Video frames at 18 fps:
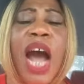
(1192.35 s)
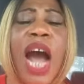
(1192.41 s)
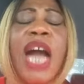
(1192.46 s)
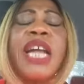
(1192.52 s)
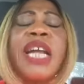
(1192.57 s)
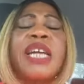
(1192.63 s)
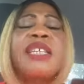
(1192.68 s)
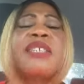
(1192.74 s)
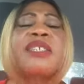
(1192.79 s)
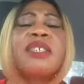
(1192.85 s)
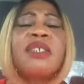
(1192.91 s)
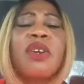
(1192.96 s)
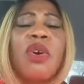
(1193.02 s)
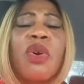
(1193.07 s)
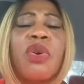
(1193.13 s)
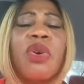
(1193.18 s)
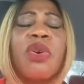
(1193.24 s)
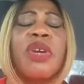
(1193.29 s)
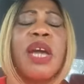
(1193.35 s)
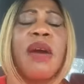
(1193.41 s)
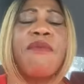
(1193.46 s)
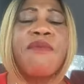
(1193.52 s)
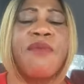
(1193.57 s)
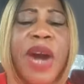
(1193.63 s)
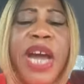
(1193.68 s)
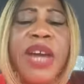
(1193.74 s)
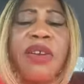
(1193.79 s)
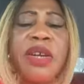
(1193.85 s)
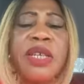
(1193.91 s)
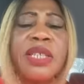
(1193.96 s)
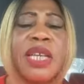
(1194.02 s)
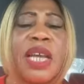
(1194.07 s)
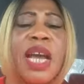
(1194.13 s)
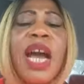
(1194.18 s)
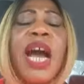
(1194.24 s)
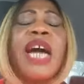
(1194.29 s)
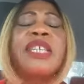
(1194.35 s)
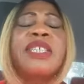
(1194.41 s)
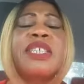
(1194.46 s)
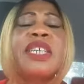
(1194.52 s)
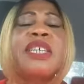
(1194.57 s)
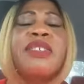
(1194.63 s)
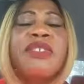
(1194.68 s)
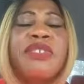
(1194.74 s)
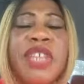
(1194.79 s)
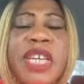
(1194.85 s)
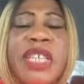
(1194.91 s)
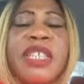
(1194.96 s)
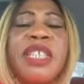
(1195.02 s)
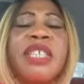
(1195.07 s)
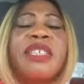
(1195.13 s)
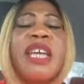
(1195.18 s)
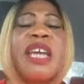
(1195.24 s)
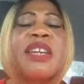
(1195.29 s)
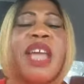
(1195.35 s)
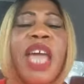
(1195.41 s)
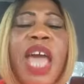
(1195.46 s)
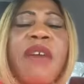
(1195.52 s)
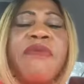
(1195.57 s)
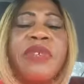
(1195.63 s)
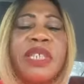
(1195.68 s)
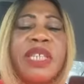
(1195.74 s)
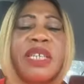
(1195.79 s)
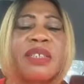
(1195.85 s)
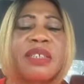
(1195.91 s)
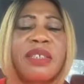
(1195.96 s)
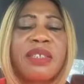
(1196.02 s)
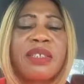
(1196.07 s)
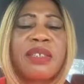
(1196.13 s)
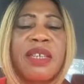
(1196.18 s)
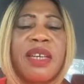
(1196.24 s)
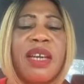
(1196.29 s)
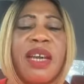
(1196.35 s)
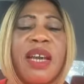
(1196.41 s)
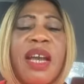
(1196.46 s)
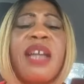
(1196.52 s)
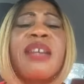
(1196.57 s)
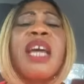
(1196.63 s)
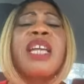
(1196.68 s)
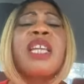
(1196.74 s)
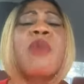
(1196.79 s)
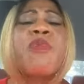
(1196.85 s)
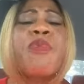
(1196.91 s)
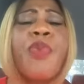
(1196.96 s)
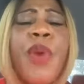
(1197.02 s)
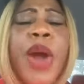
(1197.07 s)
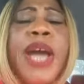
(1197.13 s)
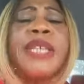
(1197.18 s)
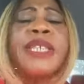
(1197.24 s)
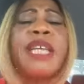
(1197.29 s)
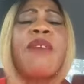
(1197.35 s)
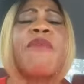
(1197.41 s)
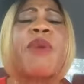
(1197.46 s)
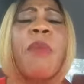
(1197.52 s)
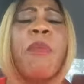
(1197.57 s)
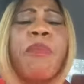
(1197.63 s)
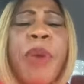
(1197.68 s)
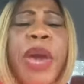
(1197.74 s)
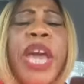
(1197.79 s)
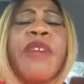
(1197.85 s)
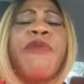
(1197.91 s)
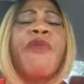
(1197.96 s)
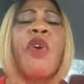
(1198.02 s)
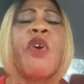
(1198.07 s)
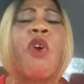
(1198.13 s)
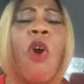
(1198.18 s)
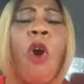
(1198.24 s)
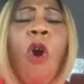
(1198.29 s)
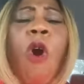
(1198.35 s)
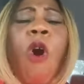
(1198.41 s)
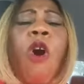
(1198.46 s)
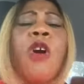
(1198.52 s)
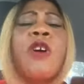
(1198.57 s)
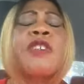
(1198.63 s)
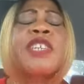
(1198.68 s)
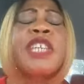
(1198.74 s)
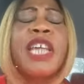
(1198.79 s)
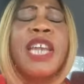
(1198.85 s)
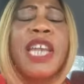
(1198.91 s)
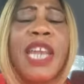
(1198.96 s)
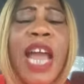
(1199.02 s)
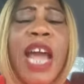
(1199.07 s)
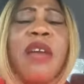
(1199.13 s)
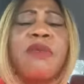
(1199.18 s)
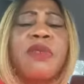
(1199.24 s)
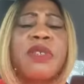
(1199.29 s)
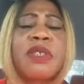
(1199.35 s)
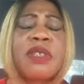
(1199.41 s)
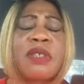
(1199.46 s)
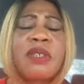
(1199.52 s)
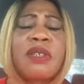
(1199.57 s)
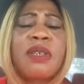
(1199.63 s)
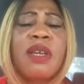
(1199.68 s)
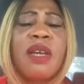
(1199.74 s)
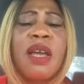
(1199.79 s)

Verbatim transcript: against coronavirus and say this is an evidence that the price has been paid for all the lives